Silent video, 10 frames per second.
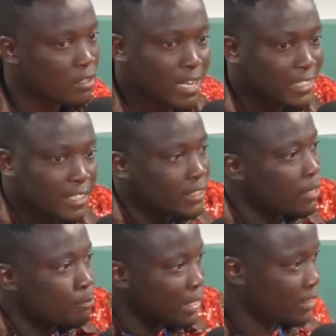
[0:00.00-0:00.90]
That is the
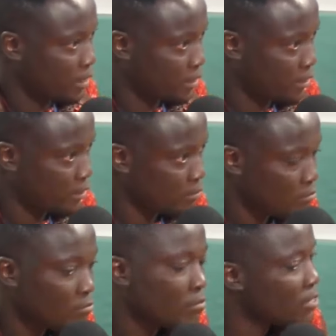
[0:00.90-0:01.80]
basics.
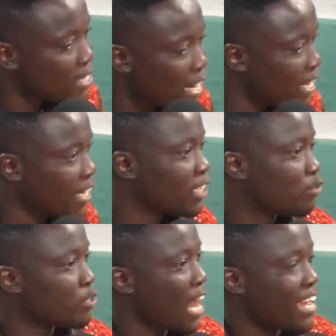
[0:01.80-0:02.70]
Then again,
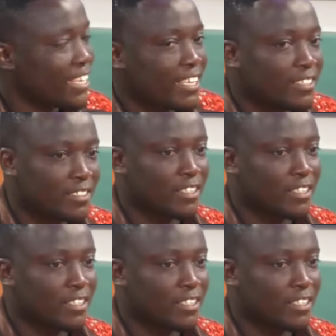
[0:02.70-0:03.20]
to like instant,